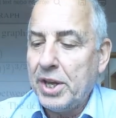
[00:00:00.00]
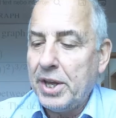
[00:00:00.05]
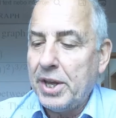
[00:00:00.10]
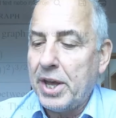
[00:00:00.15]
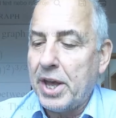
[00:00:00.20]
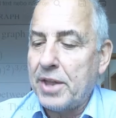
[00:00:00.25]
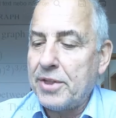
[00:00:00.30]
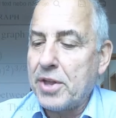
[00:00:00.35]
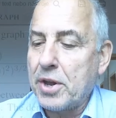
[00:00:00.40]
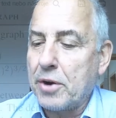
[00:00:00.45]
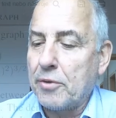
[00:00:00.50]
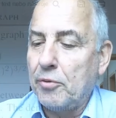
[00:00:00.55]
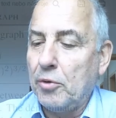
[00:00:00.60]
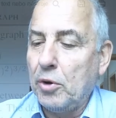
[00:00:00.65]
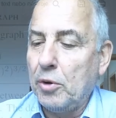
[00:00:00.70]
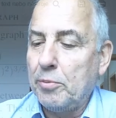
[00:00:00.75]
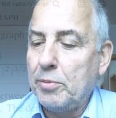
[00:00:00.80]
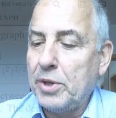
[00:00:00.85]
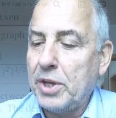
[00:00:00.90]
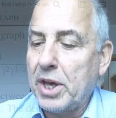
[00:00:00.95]
and there will
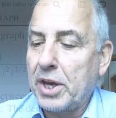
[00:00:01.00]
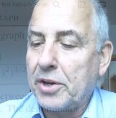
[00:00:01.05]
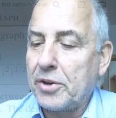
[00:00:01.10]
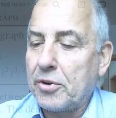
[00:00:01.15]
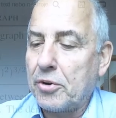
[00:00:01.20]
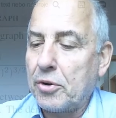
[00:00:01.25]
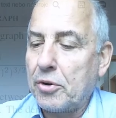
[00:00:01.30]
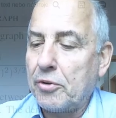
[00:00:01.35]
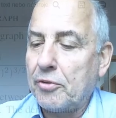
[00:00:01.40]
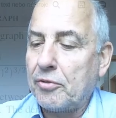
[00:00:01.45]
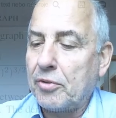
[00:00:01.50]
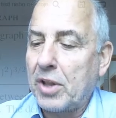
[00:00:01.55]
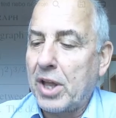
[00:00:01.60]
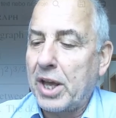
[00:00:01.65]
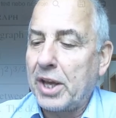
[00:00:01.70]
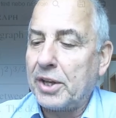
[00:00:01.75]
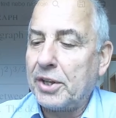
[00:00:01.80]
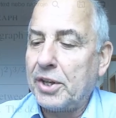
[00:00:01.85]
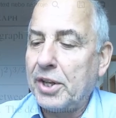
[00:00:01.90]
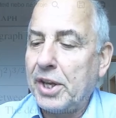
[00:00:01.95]
be a curve
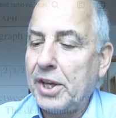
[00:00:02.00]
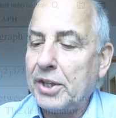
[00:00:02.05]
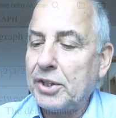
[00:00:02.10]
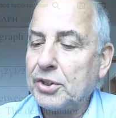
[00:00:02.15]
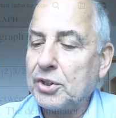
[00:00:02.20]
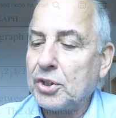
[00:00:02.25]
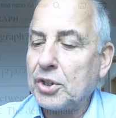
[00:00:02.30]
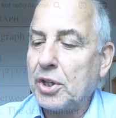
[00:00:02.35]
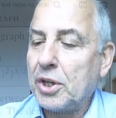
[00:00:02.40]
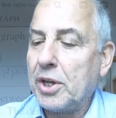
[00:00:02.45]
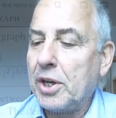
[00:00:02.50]
like this,